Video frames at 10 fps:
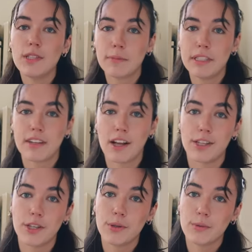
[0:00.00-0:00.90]
let me tell
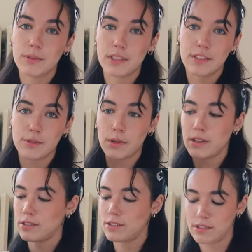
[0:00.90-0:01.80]
you, this
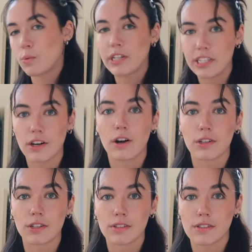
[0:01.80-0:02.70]
was
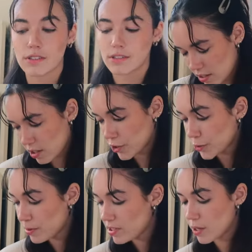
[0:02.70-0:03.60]
$20. It's
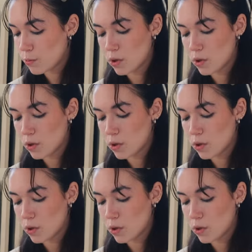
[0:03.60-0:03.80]
100%